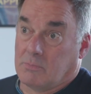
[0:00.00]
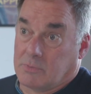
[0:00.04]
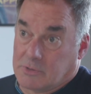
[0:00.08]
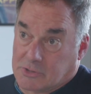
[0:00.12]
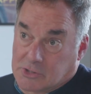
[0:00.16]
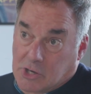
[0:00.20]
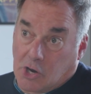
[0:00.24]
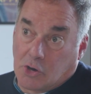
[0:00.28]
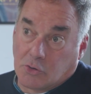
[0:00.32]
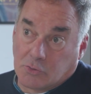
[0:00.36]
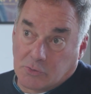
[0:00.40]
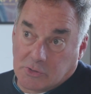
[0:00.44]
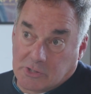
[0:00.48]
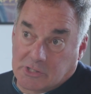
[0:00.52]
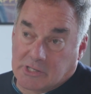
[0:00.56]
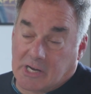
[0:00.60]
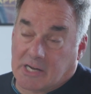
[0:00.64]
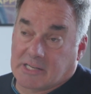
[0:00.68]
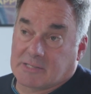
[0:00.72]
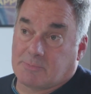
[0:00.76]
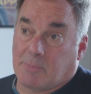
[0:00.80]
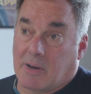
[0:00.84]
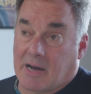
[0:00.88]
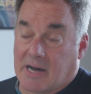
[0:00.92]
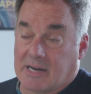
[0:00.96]
Don't
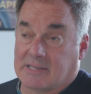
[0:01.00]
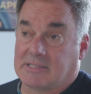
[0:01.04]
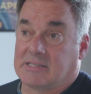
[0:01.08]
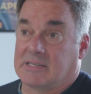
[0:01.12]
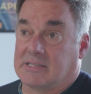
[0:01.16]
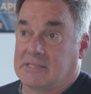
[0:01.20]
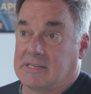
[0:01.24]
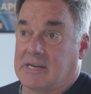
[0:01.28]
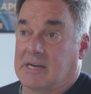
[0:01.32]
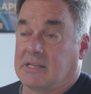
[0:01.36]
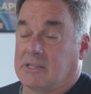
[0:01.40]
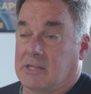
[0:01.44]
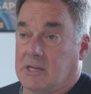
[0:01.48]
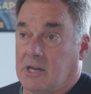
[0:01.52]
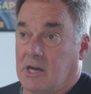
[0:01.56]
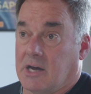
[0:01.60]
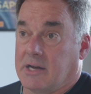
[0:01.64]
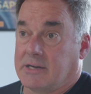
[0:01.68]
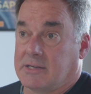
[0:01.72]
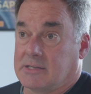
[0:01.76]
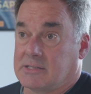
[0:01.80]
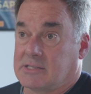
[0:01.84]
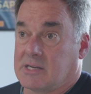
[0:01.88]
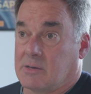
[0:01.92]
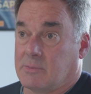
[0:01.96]
just pass it down the line
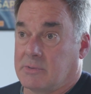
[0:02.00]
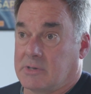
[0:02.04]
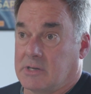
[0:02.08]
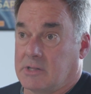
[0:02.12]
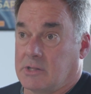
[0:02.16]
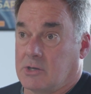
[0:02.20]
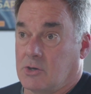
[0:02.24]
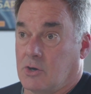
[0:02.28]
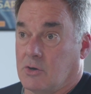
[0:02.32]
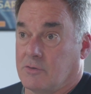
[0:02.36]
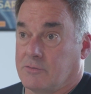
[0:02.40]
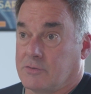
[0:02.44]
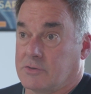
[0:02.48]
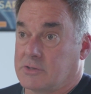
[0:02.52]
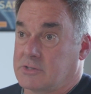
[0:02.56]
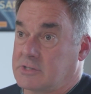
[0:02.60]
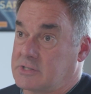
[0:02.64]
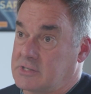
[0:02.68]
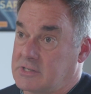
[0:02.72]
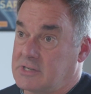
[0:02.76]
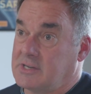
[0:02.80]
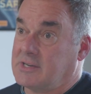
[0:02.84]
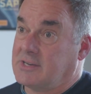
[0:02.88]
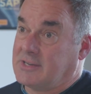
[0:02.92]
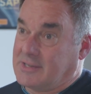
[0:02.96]
to someone in the
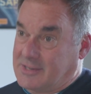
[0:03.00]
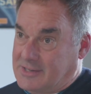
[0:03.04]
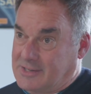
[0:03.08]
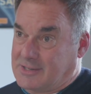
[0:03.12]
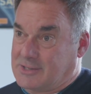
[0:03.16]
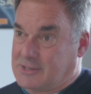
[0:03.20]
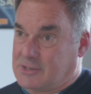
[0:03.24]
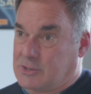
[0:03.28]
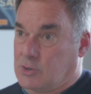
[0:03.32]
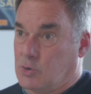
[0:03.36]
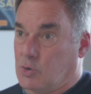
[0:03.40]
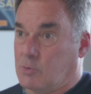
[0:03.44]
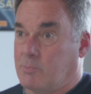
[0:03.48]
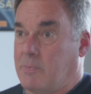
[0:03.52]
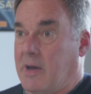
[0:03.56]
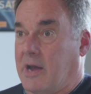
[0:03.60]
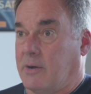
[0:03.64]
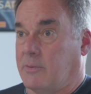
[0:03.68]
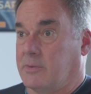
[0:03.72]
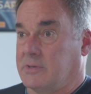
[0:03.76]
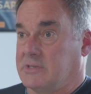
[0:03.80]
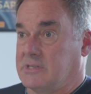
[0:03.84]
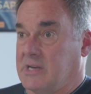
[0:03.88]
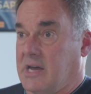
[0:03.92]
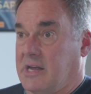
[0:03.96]
office to look
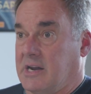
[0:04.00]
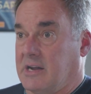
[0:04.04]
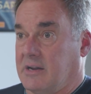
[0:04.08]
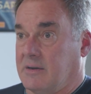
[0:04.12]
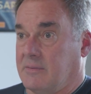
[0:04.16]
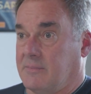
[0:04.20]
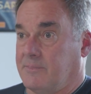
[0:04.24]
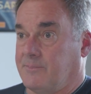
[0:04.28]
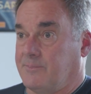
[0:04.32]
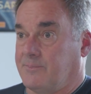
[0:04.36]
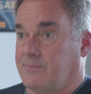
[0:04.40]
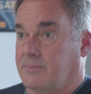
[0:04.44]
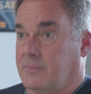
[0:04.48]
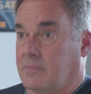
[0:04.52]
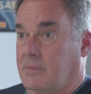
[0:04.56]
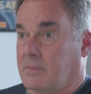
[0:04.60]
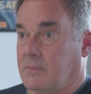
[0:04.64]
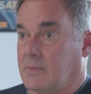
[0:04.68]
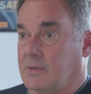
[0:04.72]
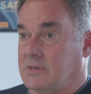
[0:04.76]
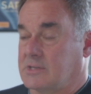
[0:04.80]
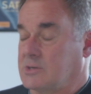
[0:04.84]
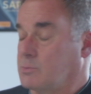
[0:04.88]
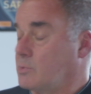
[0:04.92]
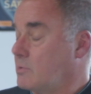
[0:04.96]
backwards at it.
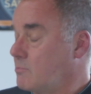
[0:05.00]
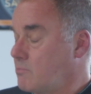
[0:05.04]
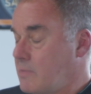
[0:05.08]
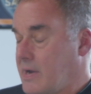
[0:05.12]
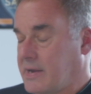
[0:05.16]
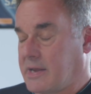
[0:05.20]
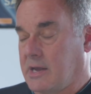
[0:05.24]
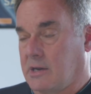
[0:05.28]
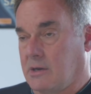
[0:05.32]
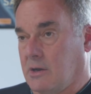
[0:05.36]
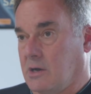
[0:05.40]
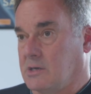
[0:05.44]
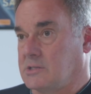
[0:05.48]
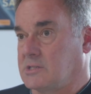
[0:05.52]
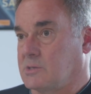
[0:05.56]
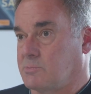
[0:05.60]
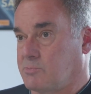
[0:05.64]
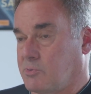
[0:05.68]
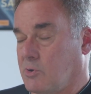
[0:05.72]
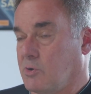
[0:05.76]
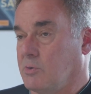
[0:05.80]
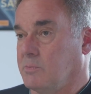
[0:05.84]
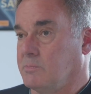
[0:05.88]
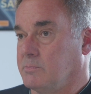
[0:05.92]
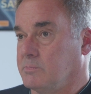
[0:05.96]
So we recognise the
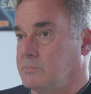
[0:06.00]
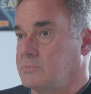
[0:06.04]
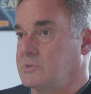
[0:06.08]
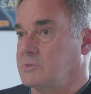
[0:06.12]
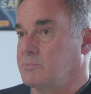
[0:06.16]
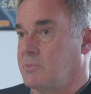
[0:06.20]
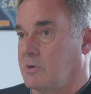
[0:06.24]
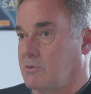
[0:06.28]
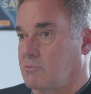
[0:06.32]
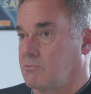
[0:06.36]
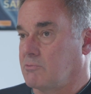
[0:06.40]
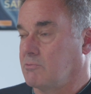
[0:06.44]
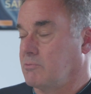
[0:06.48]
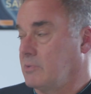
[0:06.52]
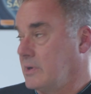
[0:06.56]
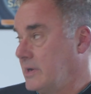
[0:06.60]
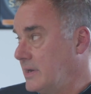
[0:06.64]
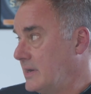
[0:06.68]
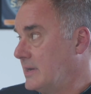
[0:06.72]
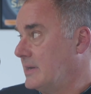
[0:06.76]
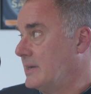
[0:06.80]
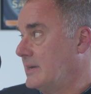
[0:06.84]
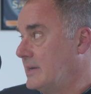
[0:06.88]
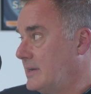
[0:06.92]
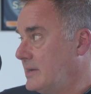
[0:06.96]
problems, but
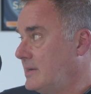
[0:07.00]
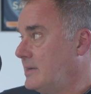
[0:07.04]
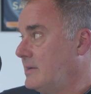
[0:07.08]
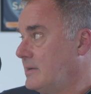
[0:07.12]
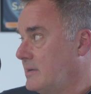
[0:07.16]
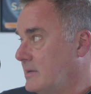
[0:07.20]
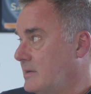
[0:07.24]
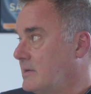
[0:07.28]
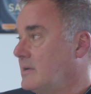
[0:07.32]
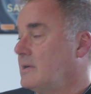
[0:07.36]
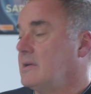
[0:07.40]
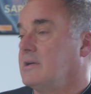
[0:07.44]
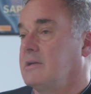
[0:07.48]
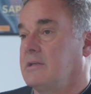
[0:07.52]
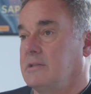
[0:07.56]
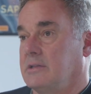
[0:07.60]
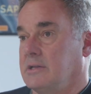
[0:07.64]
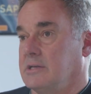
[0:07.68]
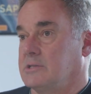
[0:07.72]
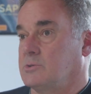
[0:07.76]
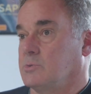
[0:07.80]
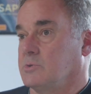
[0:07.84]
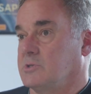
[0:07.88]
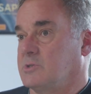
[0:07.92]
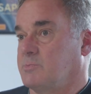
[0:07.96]
really
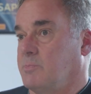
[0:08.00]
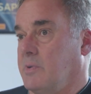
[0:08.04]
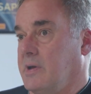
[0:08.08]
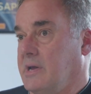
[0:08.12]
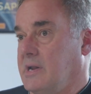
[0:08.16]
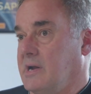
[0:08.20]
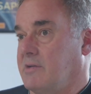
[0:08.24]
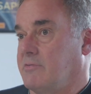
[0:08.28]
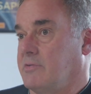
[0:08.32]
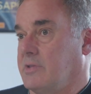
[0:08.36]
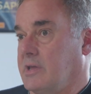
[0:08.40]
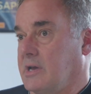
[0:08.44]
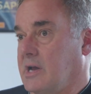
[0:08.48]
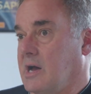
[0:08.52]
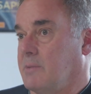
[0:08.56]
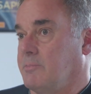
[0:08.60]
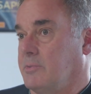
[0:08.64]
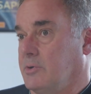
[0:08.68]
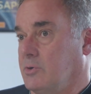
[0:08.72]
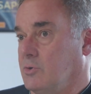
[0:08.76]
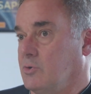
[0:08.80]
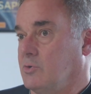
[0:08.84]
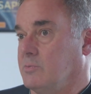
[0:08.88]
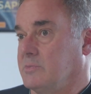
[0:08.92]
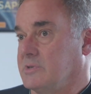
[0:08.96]
this will speed everything up
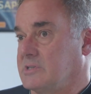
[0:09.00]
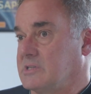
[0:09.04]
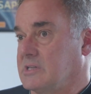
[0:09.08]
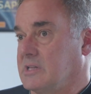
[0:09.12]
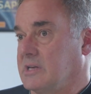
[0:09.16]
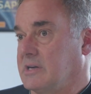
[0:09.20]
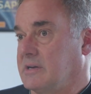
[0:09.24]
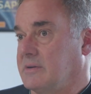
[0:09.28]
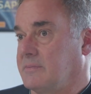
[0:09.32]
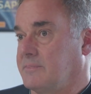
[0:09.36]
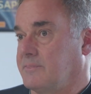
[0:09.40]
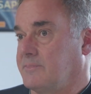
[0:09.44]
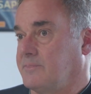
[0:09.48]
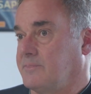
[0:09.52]
enormously.